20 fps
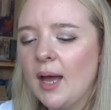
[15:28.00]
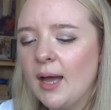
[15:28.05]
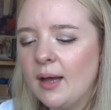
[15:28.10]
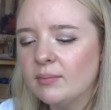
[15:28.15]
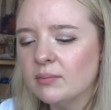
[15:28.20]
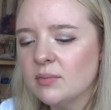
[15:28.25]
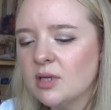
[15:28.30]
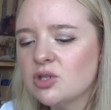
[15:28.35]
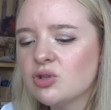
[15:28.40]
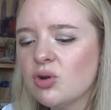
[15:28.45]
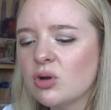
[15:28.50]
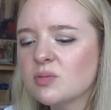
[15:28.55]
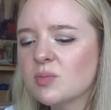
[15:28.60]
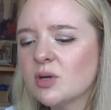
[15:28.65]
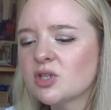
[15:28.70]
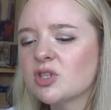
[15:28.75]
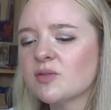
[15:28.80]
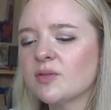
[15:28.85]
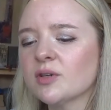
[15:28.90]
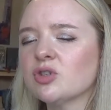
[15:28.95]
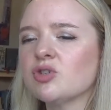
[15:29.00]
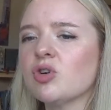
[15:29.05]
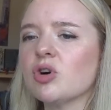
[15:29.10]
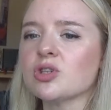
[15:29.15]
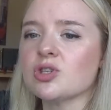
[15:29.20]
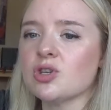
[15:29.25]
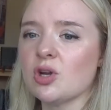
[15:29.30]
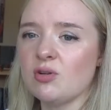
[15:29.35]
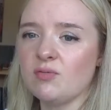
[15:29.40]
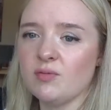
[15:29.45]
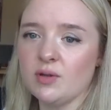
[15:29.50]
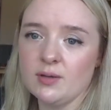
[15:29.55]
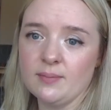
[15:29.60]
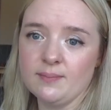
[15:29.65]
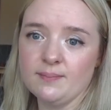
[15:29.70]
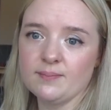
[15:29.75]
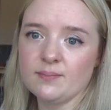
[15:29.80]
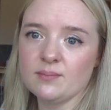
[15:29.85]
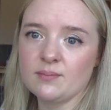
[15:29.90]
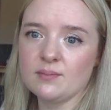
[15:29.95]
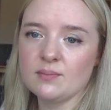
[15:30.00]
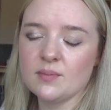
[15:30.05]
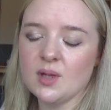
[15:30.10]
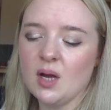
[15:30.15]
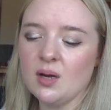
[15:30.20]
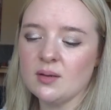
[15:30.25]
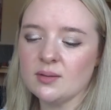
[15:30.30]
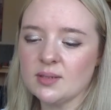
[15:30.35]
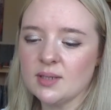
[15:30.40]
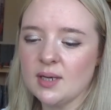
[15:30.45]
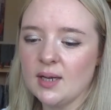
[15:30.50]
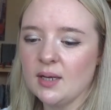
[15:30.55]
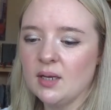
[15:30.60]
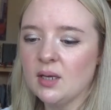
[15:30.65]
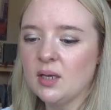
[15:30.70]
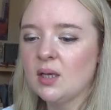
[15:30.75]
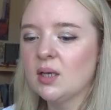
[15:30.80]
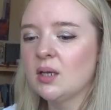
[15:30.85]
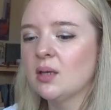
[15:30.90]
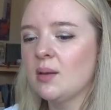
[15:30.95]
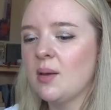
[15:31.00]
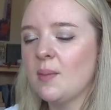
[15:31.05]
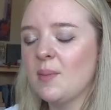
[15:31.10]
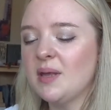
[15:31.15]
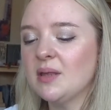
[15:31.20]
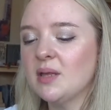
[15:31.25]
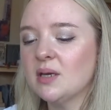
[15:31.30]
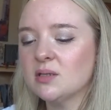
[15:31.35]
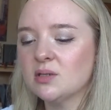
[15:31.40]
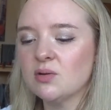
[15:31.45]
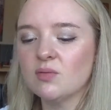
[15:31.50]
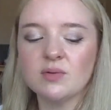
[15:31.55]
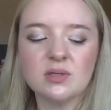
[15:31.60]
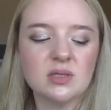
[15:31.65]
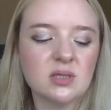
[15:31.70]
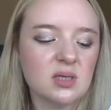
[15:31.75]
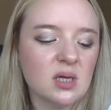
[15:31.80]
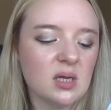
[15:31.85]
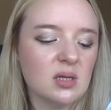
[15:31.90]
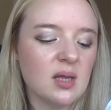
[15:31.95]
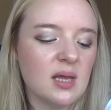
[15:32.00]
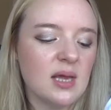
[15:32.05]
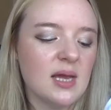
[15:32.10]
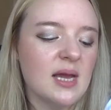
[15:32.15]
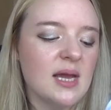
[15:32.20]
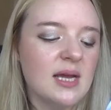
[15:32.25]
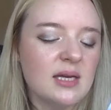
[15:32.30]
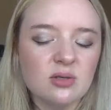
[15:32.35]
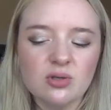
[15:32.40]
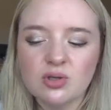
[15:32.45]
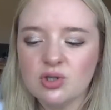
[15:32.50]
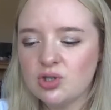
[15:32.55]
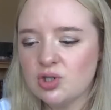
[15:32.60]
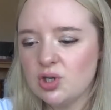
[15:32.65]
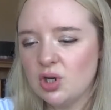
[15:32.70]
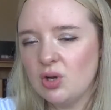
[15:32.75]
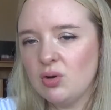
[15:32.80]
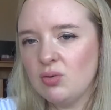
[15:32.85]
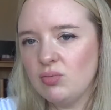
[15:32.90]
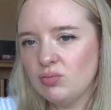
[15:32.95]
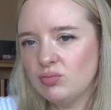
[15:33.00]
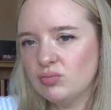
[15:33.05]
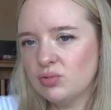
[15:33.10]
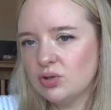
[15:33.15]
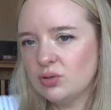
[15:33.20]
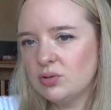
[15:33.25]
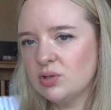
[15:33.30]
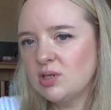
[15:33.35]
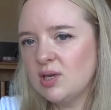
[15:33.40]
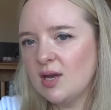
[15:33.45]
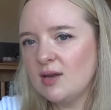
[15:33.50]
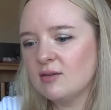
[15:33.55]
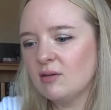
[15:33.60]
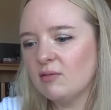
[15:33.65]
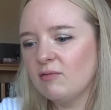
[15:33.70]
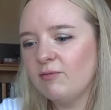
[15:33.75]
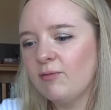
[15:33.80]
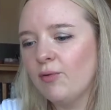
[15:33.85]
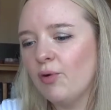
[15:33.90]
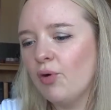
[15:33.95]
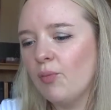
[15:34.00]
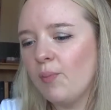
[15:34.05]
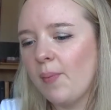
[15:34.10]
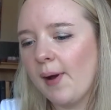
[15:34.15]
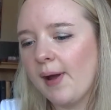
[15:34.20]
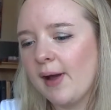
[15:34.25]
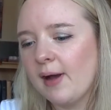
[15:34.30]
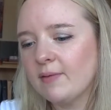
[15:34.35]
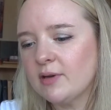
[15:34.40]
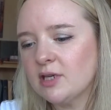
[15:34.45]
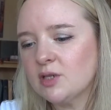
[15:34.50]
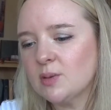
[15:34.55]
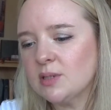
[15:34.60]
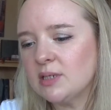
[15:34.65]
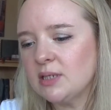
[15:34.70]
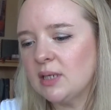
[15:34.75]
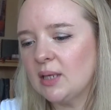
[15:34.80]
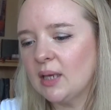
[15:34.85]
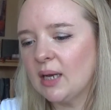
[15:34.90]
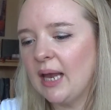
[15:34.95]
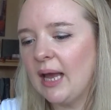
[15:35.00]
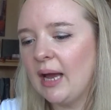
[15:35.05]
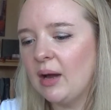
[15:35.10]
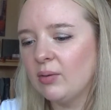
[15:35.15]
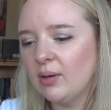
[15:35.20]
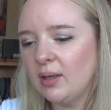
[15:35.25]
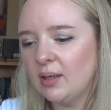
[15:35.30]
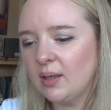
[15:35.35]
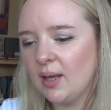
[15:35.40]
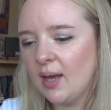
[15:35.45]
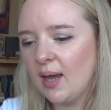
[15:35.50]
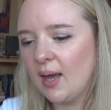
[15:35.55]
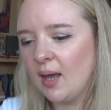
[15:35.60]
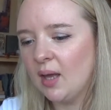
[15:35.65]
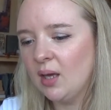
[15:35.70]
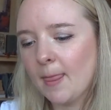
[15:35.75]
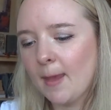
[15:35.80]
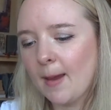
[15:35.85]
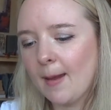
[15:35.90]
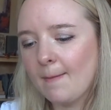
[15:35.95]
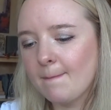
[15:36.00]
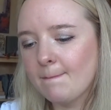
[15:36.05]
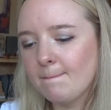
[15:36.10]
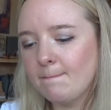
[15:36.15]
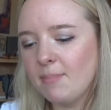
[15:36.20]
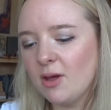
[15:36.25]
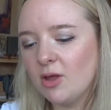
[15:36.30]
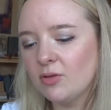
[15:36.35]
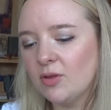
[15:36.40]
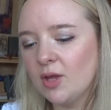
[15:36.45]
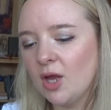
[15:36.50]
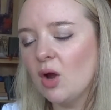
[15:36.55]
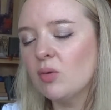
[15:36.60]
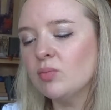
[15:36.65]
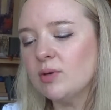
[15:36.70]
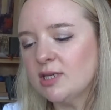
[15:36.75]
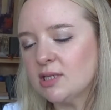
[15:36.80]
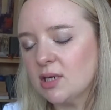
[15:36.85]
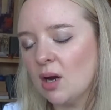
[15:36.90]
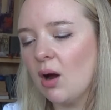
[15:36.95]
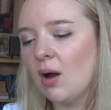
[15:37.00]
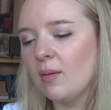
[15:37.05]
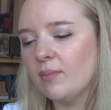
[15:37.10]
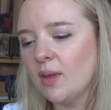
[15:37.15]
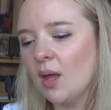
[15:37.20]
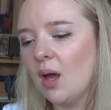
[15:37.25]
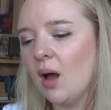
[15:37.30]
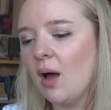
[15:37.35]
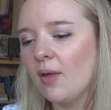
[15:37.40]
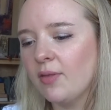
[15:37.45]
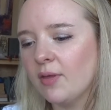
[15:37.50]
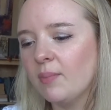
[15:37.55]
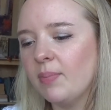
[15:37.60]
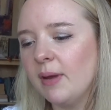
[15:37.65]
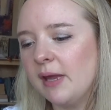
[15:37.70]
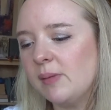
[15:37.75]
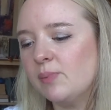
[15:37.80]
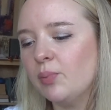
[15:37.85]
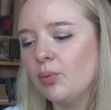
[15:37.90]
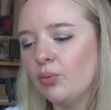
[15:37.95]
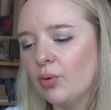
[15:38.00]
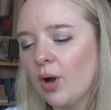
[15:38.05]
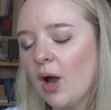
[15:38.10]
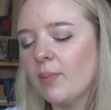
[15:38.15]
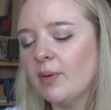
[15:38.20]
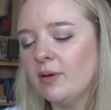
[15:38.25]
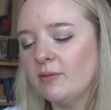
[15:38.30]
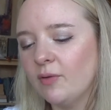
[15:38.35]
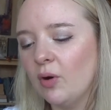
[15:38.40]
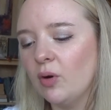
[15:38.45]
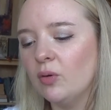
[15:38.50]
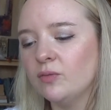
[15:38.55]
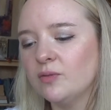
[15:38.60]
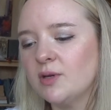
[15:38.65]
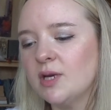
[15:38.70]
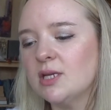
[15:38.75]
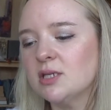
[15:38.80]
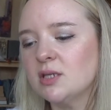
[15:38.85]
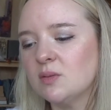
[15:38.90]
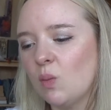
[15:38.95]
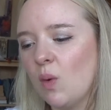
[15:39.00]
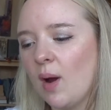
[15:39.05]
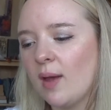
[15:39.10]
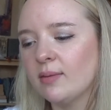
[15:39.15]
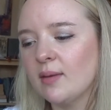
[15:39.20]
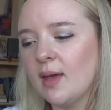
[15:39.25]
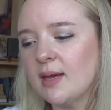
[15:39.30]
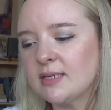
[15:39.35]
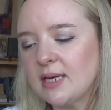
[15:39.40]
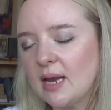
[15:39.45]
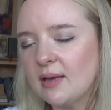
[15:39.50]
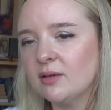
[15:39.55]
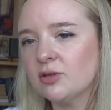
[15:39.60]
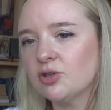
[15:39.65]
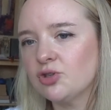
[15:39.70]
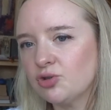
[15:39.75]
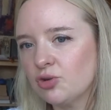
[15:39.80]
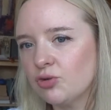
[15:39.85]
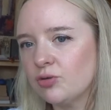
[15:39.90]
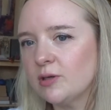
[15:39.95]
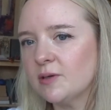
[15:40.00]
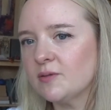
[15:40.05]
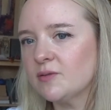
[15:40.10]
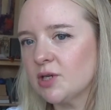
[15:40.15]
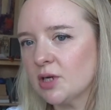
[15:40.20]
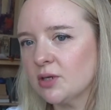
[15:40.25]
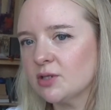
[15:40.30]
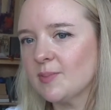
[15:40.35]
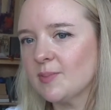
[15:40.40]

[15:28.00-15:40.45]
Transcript: Um, there's not as much of a crossover, I'll say. I mean, there's obviously the hint to season four by having Twisted the Clown in there but the only time that other people come involved is when they're telling the story of Charles